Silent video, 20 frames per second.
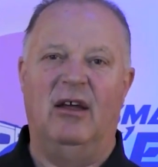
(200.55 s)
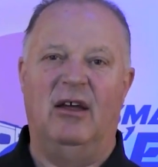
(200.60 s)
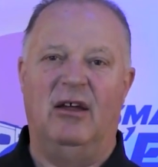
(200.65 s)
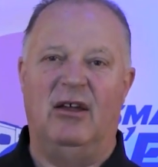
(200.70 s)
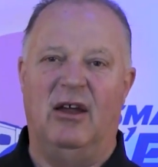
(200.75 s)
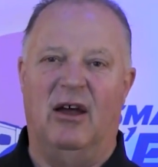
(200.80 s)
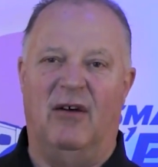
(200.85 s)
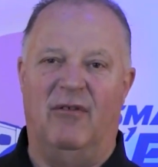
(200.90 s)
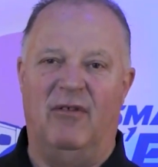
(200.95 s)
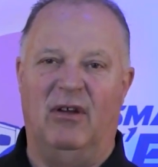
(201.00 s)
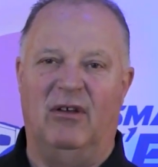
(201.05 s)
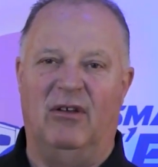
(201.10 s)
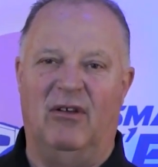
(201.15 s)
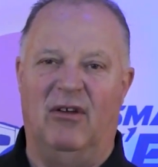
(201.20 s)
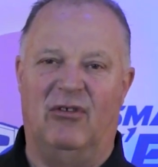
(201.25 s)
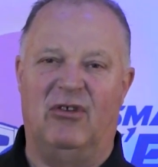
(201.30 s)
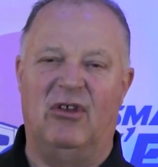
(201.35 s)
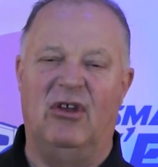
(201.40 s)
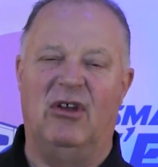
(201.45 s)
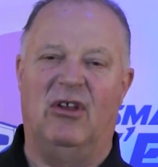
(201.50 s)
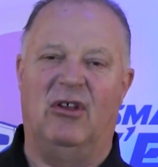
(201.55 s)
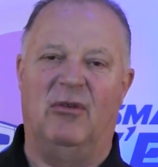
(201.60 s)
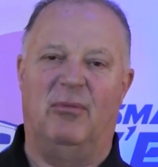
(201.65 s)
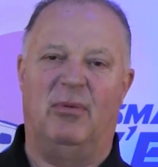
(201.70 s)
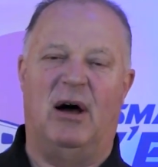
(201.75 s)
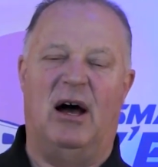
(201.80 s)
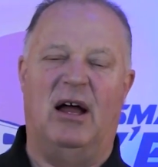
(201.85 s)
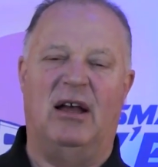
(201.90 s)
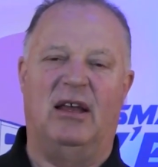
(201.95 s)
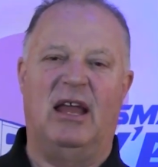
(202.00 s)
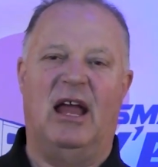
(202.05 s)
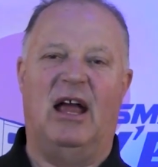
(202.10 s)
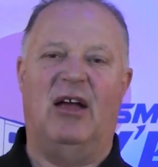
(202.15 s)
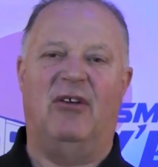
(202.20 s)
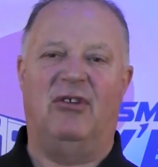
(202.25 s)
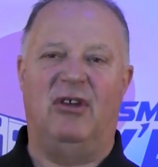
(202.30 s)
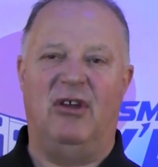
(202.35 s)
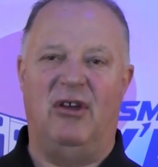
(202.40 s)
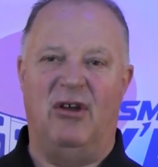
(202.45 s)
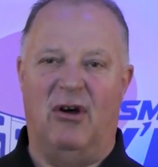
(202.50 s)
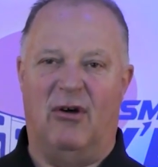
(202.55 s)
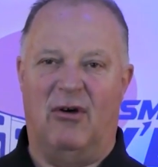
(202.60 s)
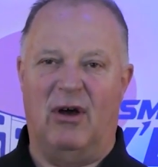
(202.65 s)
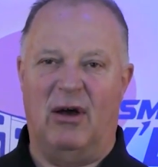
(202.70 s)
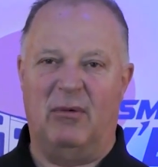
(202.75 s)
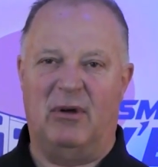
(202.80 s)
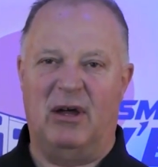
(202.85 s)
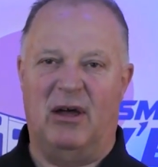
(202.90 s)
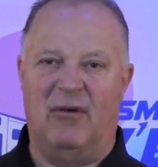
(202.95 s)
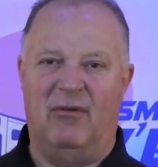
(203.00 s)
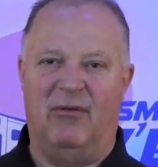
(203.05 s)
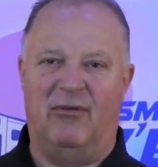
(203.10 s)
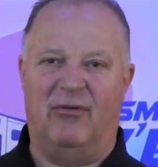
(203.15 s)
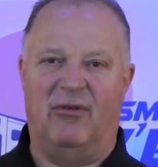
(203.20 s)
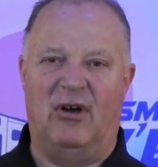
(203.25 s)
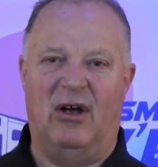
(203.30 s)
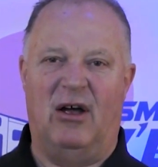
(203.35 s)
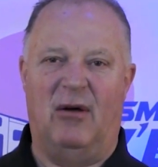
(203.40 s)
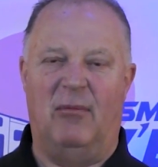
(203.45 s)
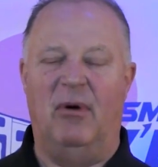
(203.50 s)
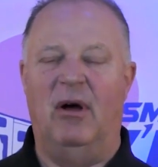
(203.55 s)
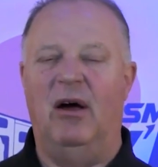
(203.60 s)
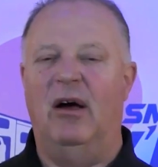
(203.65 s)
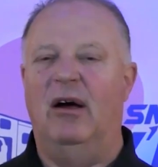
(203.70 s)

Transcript: You know, if you listen to the podcast, you know where I'm coming from.